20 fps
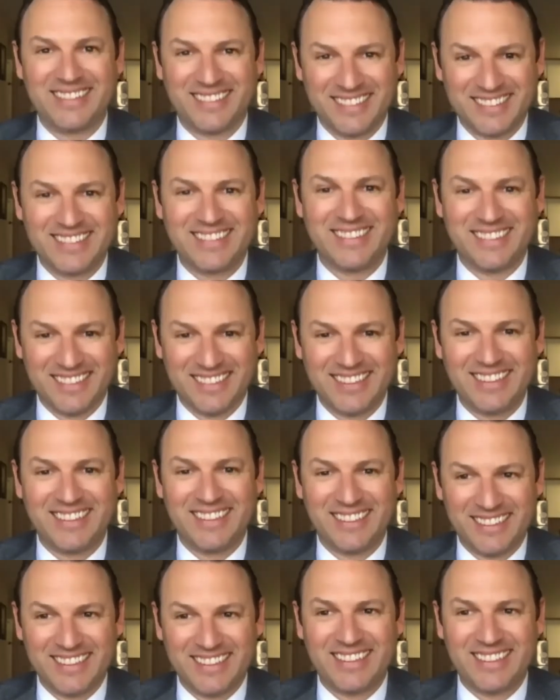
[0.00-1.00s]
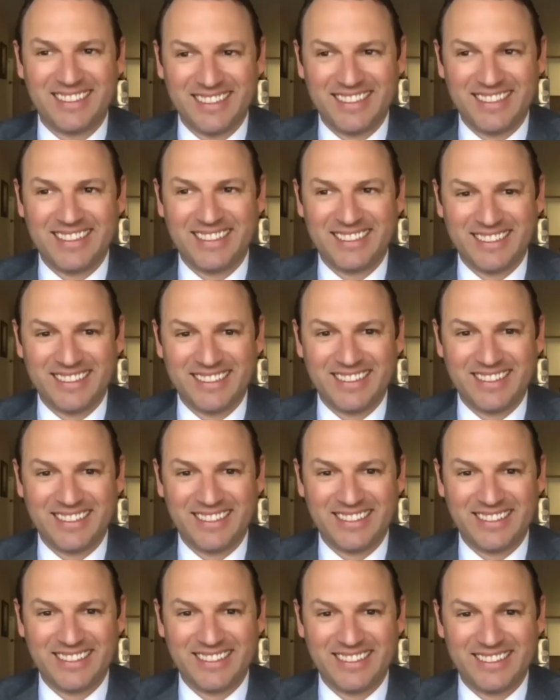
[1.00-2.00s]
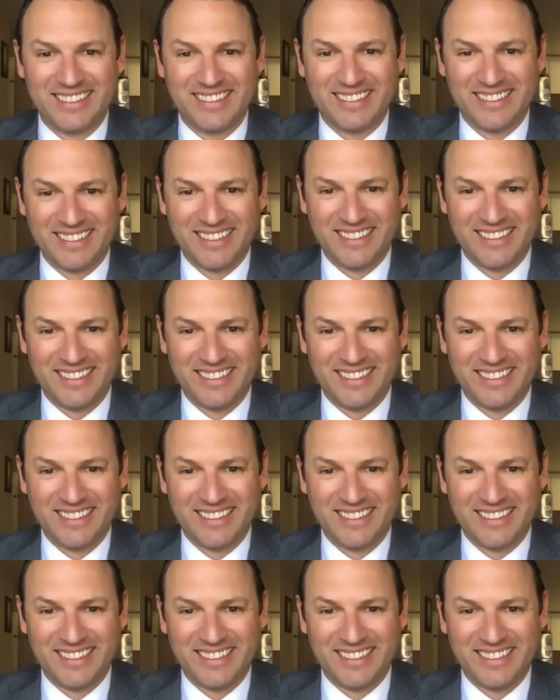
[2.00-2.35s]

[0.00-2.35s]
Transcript: With Legal Shield, every day is